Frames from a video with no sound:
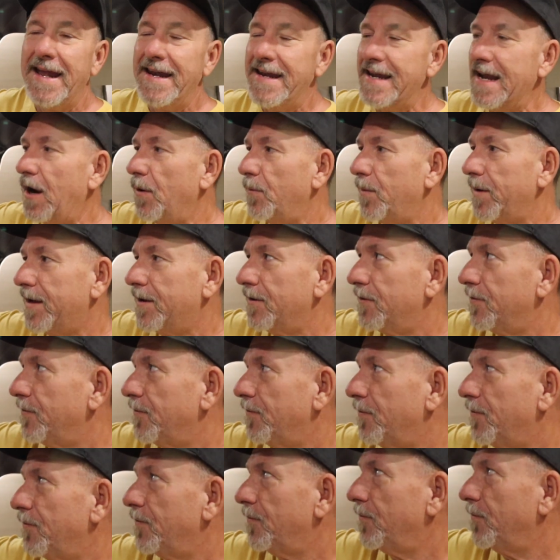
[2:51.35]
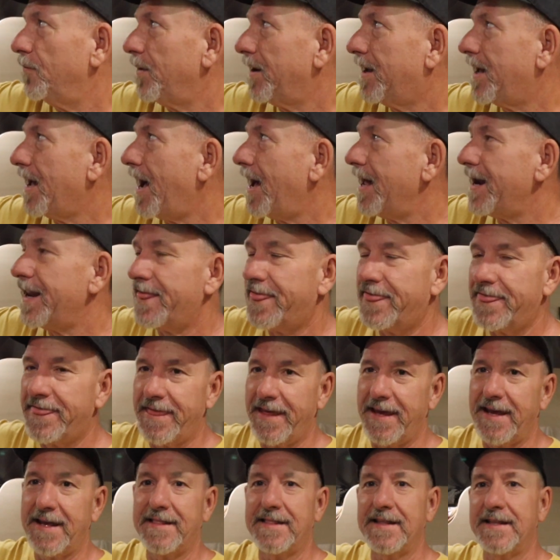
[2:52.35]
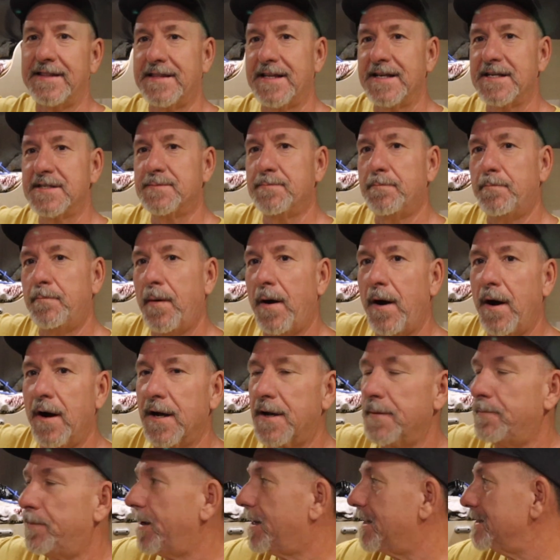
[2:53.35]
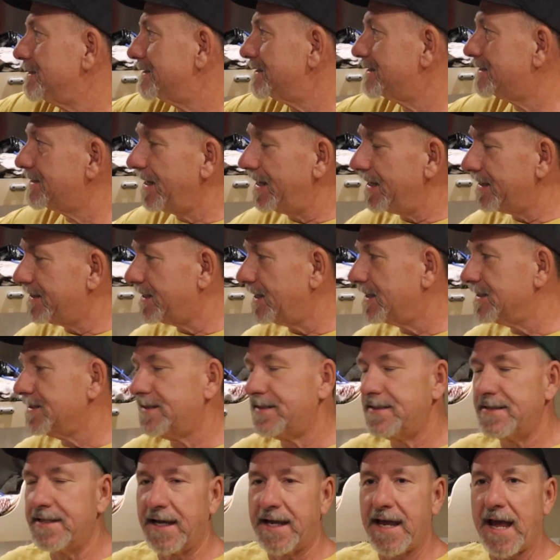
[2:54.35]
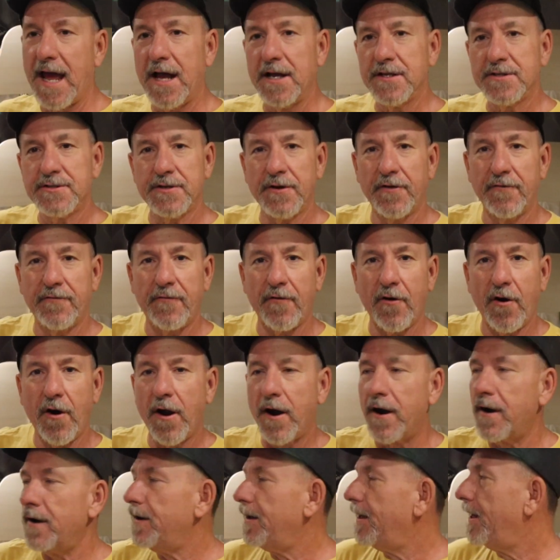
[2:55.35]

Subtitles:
Now we kind of think that this bunk, because it does stick out so far,